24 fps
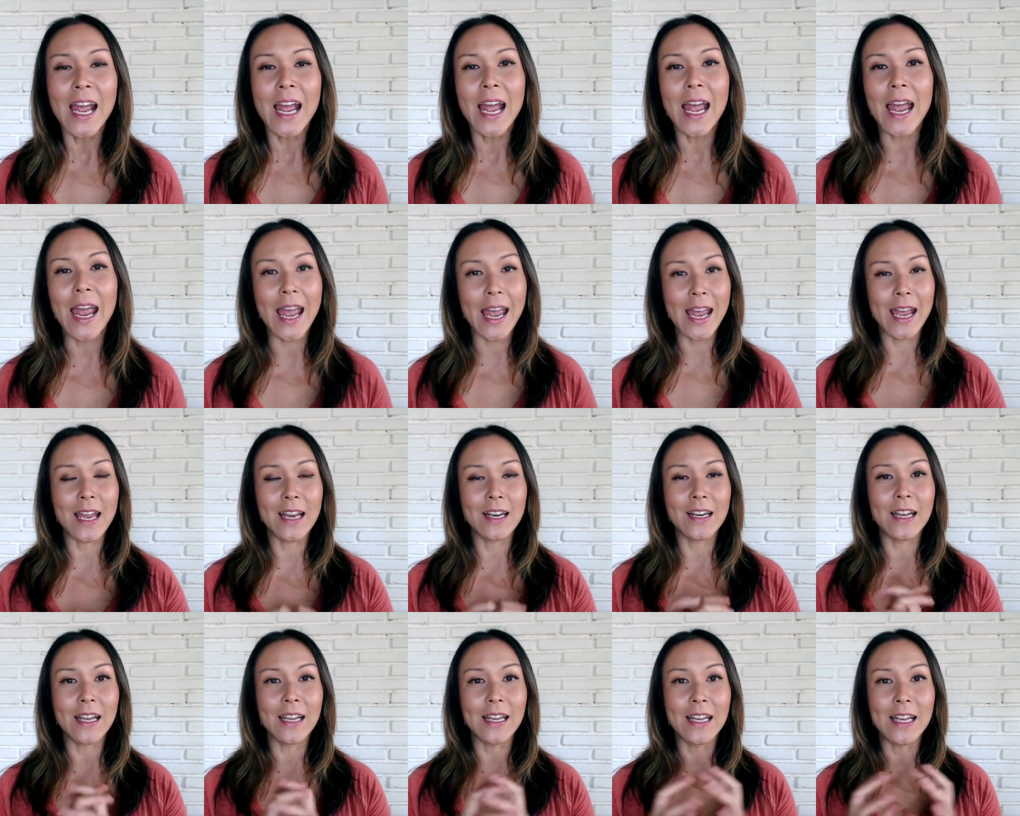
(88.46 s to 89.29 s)

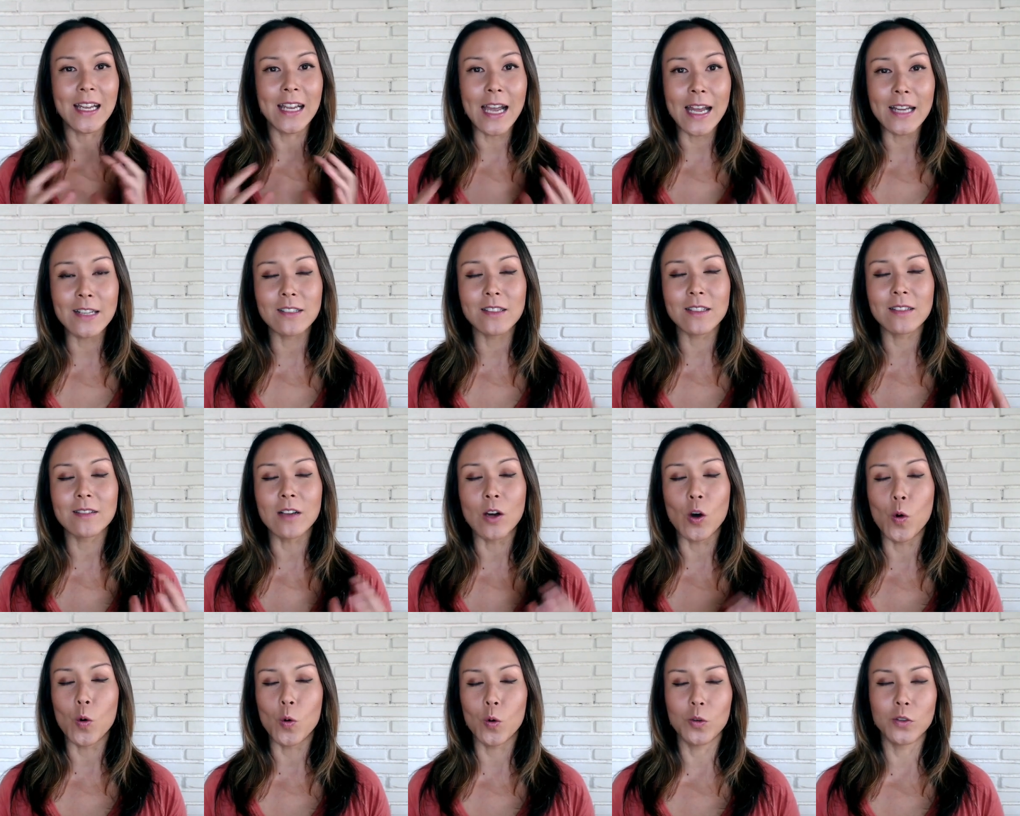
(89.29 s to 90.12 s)
and get a
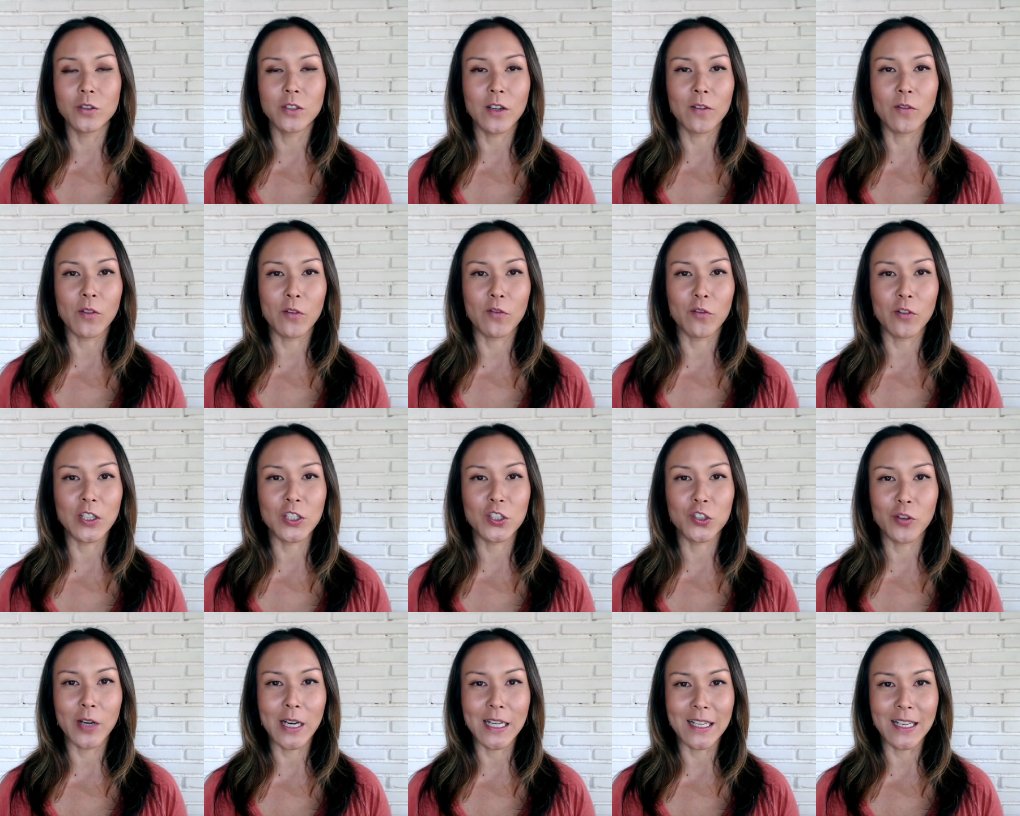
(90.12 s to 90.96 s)
hold of the free
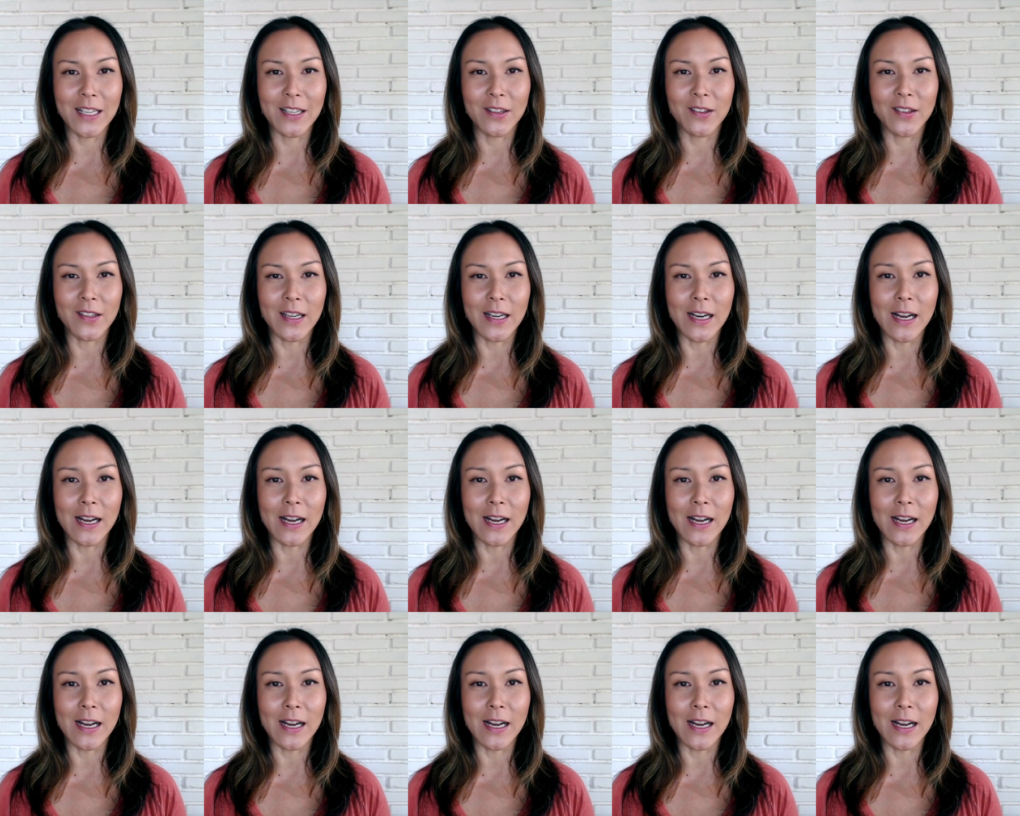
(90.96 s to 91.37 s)
trainings that